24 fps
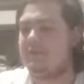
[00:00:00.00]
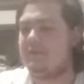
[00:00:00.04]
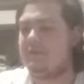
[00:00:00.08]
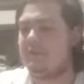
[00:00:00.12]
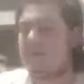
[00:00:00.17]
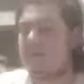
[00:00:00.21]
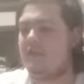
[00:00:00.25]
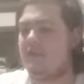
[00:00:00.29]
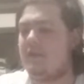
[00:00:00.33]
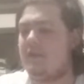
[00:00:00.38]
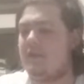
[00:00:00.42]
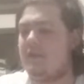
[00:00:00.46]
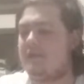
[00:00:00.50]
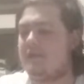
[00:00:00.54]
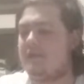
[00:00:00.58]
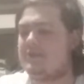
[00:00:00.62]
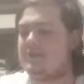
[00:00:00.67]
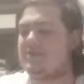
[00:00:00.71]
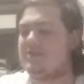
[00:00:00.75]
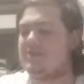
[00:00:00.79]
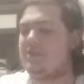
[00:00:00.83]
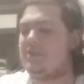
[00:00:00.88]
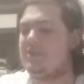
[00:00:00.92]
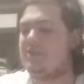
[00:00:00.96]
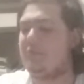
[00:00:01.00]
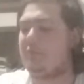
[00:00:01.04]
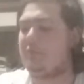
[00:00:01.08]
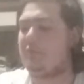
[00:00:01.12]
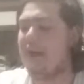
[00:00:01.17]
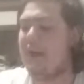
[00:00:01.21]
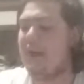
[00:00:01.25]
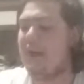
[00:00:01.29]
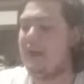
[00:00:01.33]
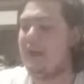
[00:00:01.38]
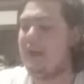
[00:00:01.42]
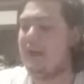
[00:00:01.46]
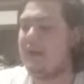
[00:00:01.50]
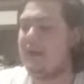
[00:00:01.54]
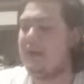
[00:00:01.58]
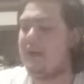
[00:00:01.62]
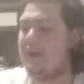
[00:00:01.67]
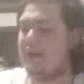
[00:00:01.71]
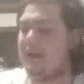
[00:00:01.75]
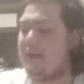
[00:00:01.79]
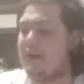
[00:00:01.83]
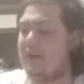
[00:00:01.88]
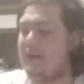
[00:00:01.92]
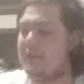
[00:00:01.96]
Oh, it was so bad,
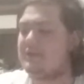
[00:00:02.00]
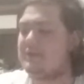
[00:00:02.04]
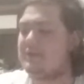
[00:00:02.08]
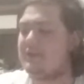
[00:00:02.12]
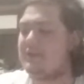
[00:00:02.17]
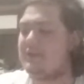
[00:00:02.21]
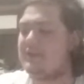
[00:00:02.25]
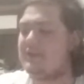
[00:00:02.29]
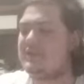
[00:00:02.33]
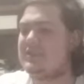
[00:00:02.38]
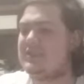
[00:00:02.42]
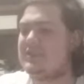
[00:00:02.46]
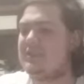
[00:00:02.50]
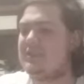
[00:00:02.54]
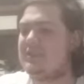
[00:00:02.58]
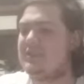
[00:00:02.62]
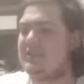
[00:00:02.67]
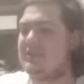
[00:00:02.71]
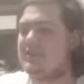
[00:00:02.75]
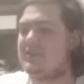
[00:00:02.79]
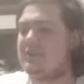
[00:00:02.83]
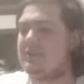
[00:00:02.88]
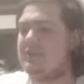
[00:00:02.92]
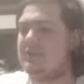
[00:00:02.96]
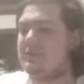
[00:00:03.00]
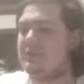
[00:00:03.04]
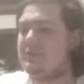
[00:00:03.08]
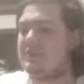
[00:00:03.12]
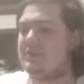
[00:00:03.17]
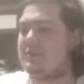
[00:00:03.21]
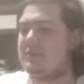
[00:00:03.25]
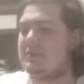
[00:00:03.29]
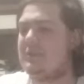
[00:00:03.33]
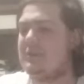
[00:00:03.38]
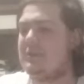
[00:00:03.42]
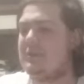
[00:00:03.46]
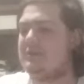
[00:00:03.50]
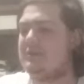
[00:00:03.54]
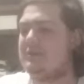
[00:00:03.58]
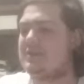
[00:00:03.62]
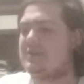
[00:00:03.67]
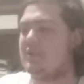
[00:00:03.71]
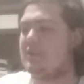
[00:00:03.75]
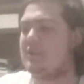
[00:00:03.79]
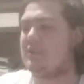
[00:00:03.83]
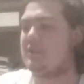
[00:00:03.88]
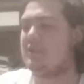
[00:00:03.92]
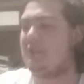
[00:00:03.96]
and it was a good series too. But it was
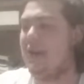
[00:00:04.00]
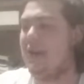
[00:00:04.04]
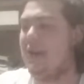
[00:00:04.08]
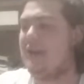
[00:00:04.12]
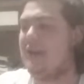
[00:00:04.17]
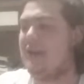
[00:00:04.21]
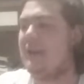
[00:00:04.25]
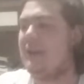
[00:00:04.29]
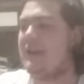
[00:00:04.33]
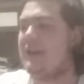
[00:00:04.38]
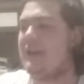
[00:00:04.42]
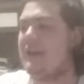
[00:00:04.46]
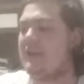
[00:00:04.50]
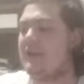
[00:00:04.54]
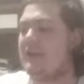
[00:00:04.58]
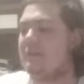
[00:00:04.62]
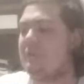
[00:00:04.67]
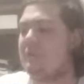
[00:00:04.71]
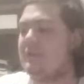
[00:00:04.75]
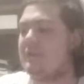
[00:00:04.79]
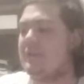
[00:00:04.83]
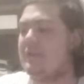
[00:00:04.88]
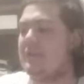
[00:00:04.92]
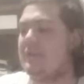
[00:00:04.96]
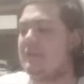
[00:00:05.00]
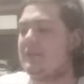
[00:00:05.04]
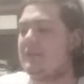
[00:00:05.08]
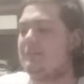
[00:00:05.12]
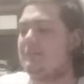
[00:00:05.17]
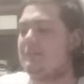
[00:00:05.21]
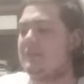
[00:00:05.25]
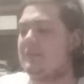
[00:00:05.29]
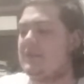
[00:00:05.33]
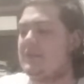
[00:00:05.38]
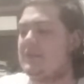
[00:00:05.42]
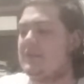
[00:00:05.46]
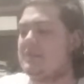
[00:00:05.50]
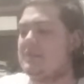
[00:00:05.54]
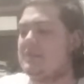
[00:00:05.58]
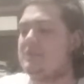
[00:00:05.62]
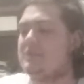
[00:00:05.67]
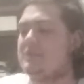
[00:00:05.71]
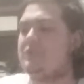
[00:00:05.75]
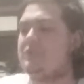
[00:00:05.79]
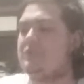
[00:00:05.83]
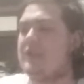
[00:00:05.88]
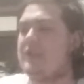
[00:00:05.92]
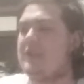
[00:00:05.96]
so bad. The
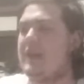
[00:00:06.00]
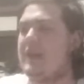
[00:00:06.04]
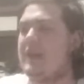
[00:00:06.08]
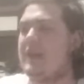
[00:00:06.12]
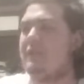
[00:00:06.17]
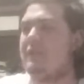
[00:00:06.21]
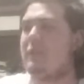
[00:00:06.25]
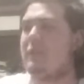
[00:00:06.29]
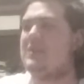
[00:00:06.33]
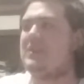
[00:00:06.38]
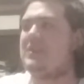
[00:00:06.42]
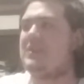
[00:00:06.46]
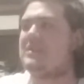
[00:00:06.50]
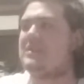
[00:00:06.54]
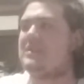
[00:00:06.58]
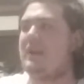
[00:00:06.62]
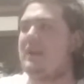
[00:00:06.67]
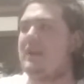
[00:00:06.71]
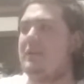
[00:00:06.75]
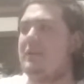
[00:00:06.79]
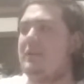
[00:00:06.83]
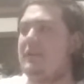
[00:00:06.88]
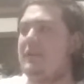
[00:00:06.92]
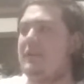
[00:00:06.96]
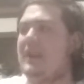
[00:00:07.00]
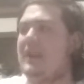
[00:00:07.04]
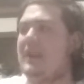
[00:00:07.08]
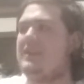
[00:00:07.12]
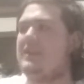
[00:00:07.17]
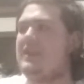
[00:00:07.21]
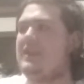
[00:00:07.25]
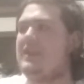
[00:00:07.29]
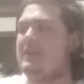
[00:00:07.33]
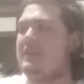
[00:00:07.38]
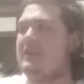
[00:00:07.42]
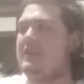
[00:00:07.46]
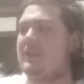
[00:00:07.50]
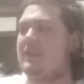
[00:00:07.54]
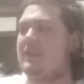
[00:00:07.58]
dude that voiced Randy in the